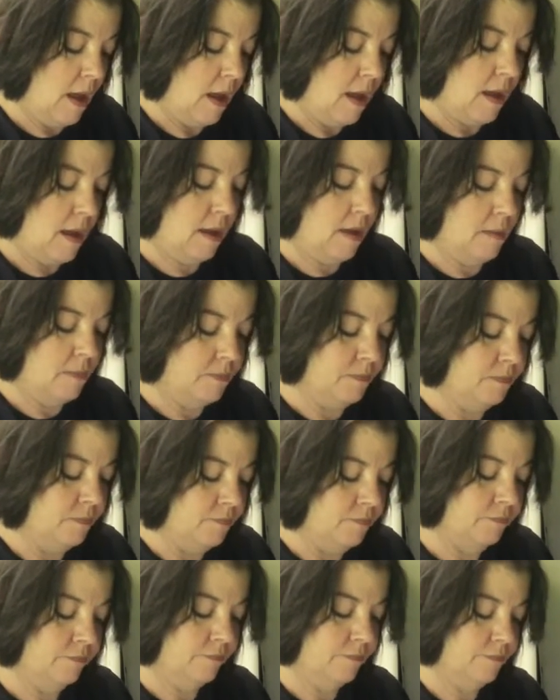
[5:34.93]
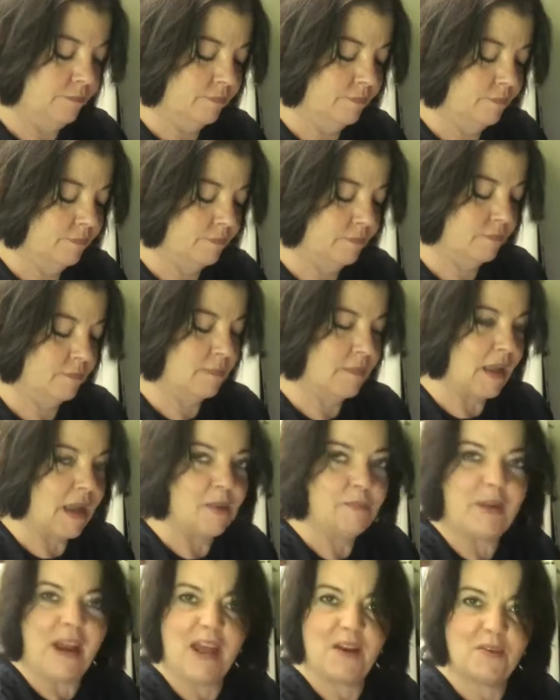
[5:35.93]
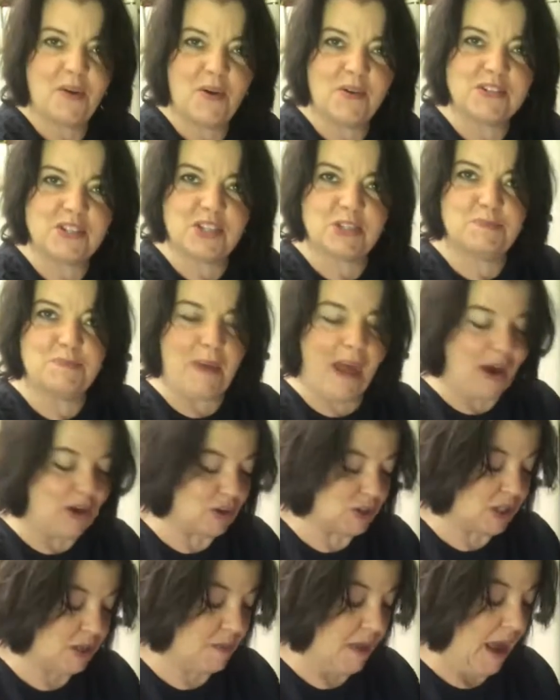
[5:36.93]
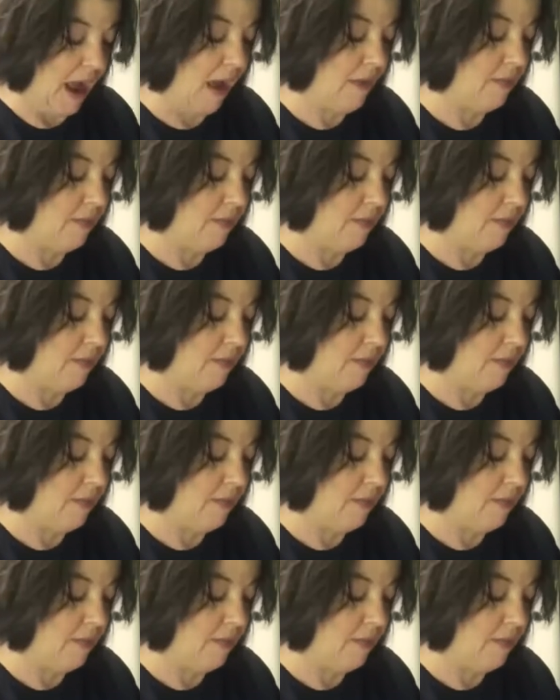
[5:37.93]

But I don't know, it's just better to me.